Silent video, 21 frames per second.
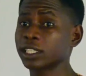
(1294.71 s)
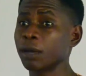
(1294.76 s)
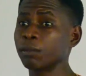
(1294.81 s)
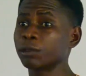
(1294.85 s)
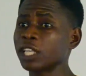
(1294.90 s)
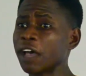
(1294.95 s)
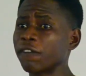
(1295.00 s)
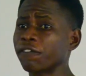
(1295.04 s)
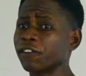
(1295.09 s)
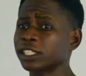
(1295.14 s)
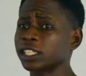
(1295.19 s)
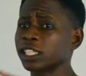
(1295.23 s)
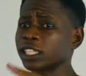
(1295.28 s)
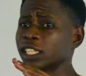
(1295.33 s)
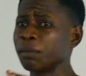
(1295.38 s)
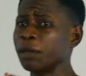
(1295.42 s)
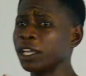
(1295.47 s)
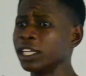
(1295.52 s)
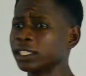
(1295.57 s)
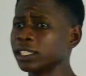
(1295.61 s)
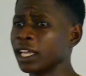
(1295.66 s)
Subsurface,
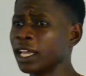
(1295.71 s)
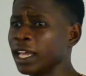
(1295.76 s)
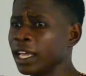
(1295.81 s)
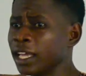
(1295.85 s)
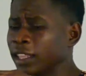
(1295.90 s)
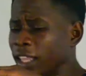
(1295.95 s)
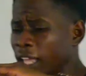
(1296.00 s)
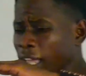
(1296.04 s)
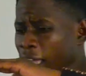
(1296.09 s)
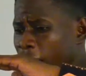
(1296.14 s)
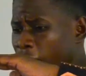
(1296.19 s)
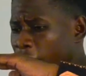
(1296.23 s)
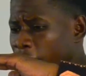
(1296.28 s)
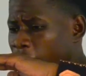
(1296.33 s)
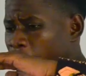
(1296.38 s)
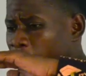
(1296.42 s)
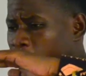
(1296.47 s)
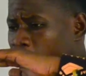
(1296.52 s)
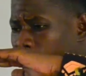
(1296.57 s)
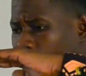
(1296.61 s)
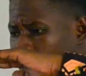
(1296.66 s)
it means
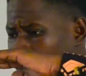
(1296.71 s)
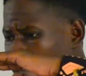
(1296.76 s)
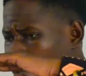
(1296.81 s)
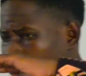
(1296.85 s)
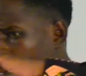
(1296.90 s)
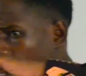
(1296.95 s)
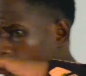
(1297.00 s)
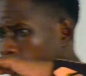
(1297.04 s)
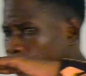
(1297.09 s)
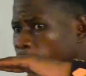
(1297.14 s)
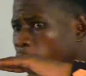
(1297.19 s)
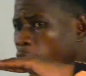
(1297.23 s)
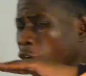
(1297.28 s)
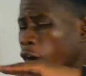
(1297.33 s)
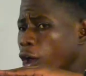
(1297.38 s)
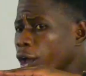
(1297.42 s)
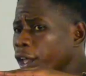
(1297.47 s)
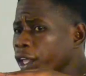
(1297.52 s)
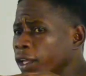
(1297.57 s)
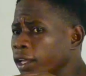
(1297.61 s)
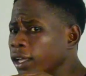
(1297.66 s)
the
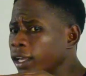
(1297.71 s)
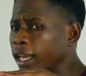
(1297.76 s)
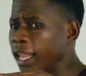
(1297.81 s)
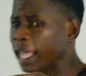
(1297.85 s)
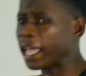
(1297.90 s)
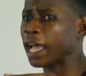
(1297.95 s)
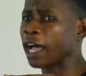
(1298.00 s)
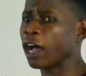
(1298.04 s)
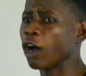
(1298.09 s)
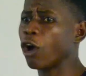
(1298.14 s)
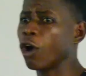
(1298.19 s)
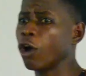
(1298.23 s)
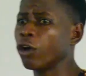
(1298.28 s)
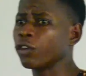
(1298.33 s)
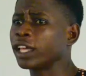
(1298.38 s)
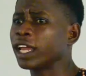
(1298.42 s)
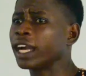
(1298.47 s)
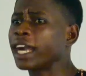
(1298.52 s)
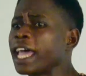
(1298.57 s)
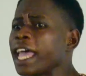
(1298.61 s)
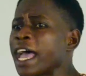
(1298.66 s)
following layer or
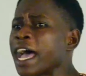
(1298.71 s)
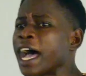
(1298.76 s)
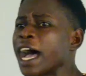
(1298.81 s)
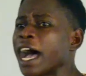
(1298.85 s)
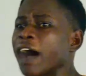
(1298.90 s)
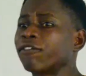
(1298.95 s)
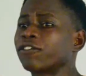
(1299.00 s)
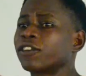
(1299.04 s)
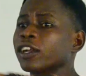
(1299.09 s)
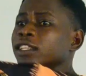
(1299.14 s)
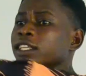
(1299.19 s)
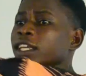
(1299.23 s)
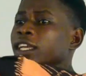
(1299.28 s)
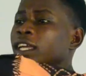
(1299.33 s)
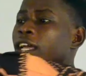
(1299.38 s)
the layer after